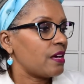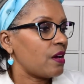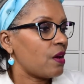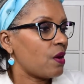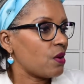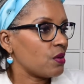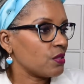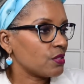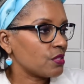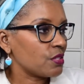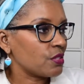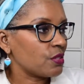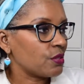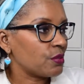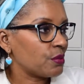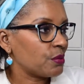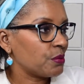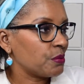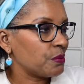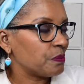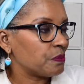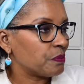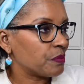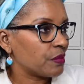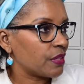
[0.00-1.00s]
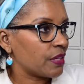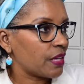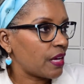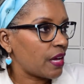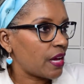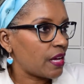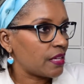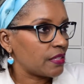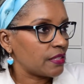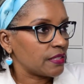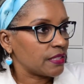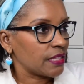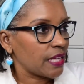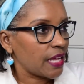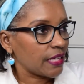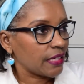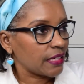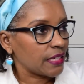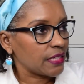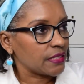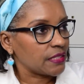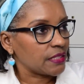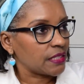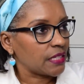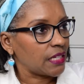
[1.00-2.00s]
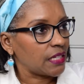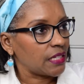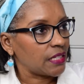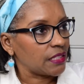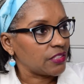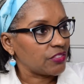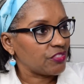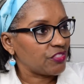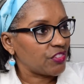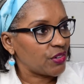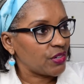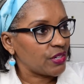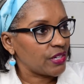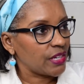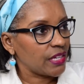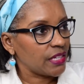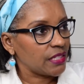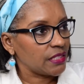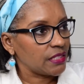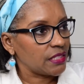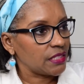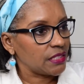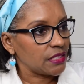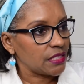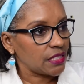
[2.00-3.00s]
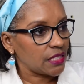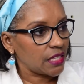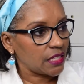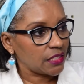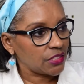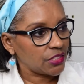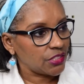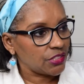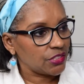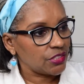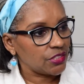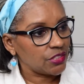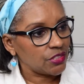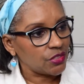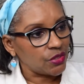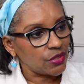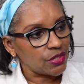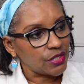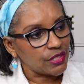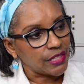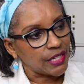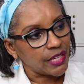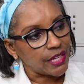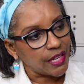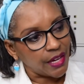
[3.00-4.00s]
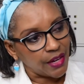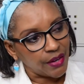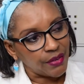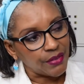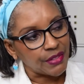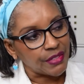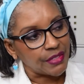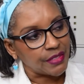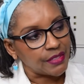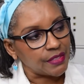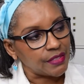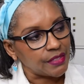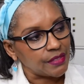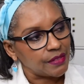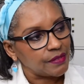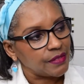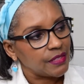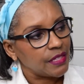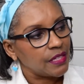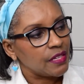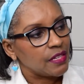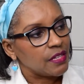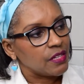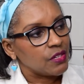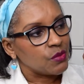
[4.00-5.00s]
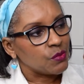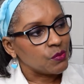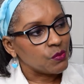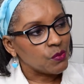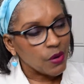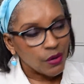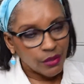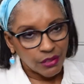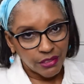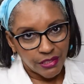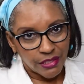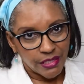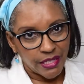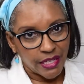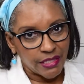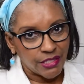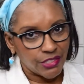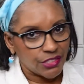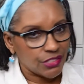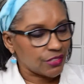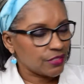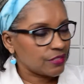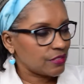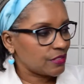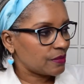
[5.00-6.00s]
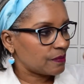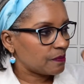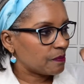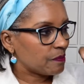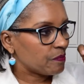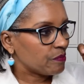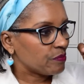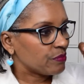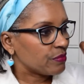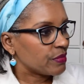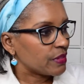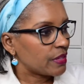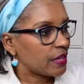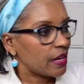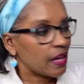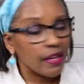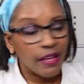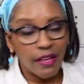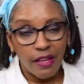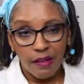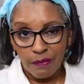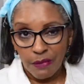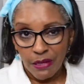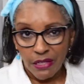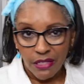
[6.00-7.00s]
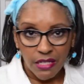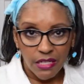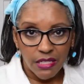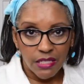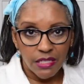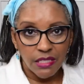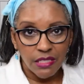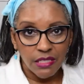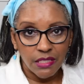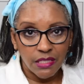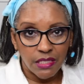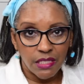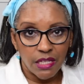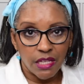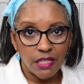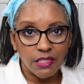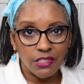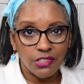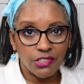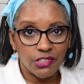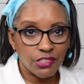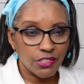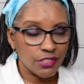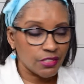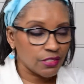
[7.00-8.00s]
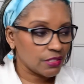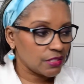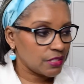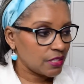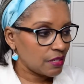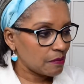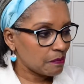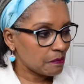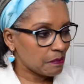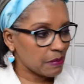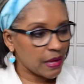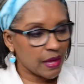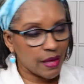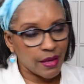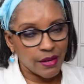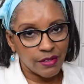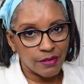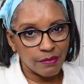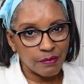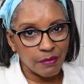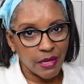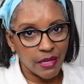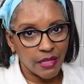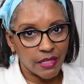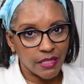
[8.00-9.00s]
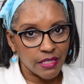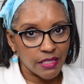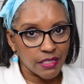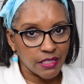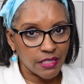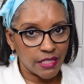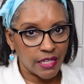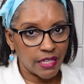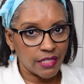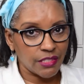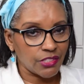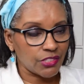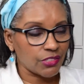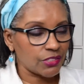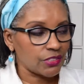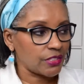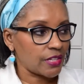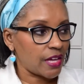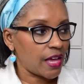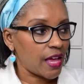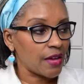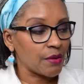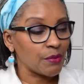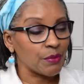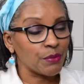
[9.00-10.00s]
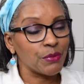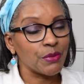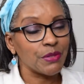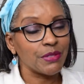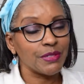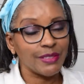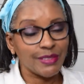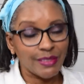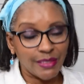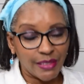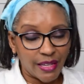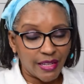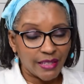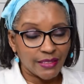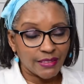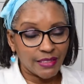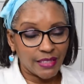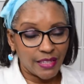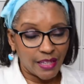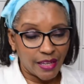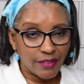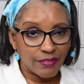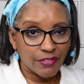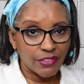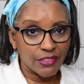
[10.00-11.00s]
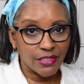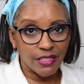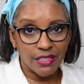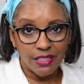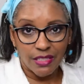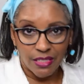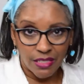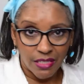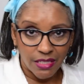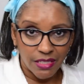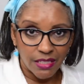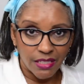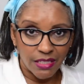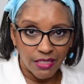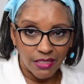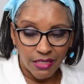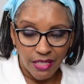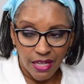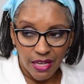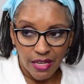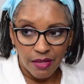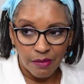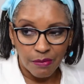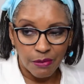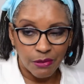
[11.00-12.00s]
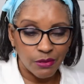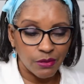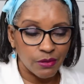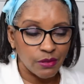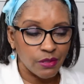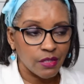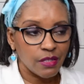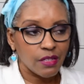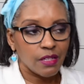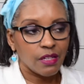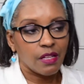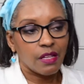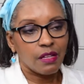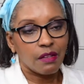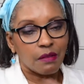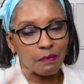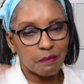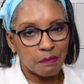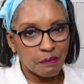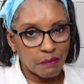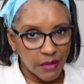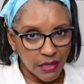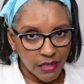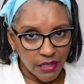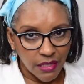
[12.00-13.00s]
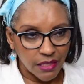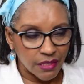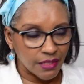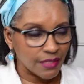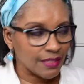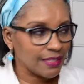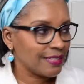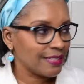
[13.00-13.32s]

Also, like I said, as far as the sections or the areas, workstations. I have my cutting station, pattern making station. I would like to have another cutting table, but